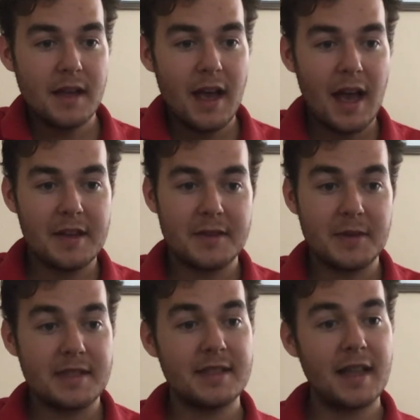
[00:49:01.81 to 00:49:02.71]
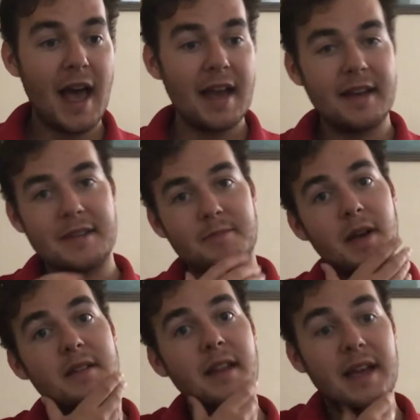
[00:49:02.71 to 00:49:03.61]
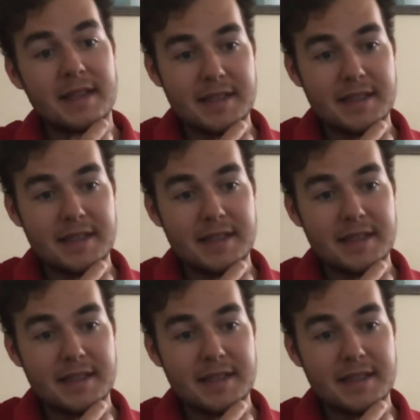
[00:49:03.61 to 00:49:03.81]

And so a slat is much like a